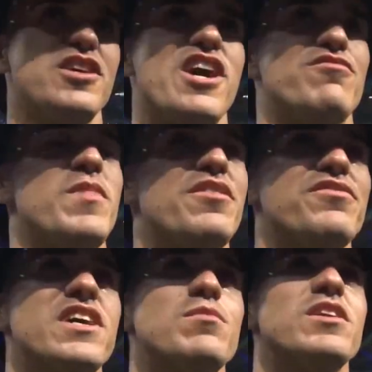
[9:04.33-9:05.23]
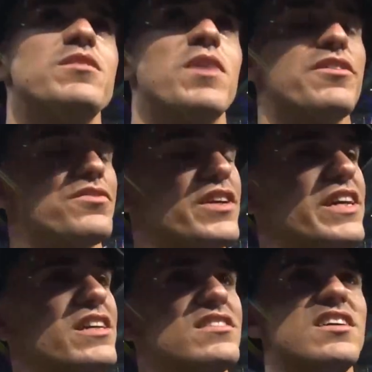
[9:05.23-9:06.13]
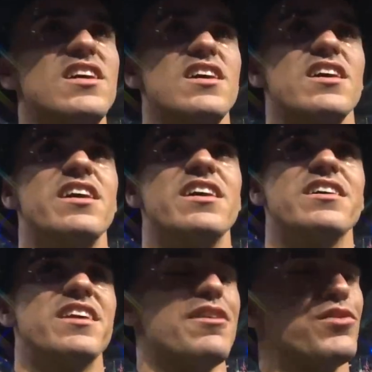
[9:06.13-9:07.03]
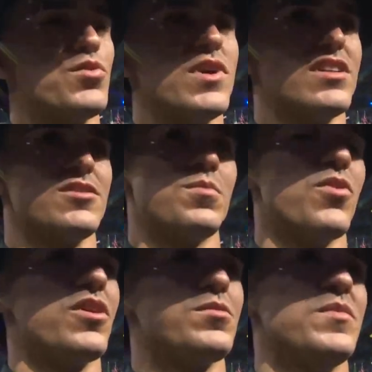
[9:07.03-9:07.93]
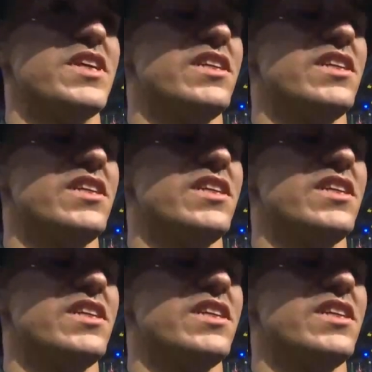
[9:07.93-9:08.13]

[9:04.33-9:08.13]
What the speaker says: have my family, my friends, and everyone supporting me in